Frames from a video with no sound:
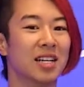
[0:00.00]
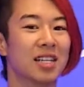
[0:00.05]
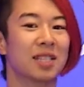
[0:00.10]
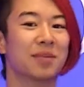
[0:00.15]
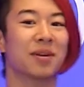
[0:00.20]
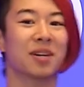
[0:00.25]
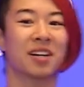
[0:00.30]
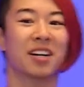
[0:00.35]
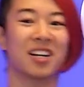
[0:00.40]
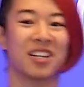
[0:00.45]

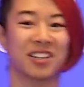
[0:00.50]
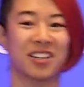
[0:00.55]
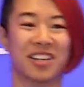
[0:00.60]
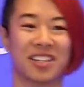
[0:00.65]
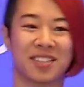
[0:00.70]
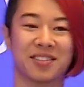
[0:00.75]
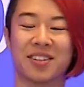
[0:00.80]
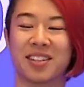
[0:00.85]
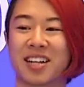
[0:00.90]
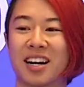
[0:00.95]
smart
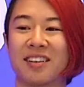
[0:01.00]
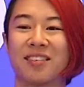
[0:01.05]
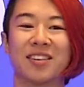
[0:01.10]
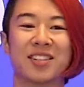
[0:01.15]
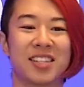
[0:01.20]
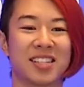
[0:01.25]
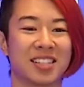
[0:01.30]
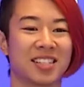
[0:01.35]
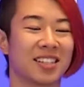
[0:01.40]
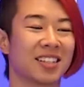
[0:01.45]
contracts, which I will
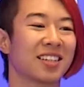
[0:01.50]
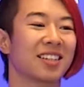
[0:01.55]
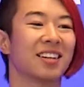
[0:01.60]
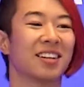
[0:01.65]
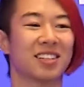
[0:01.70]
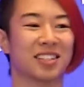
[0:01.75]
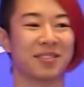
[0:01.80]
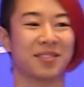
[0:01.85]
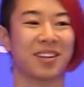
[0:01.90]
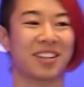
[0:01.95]
just
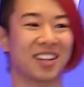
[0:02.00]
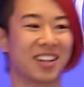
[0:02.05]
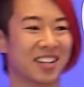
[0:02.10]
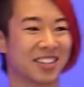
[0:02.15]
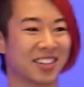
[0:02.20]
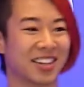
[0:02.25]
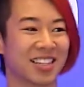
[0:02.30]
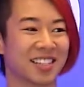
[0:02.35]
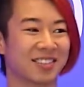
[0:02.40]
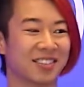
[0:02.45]
call smart
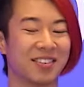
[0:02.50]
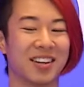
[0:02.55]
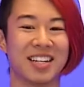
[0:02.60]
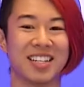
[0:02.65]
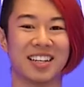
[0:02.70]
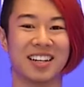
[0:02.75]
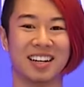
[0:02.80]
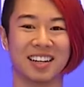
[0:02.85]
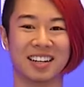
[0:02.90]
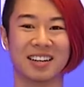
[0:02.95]
contracts for my
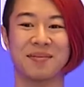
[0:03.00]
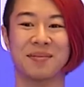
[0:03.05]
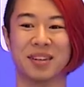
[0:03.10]
talk,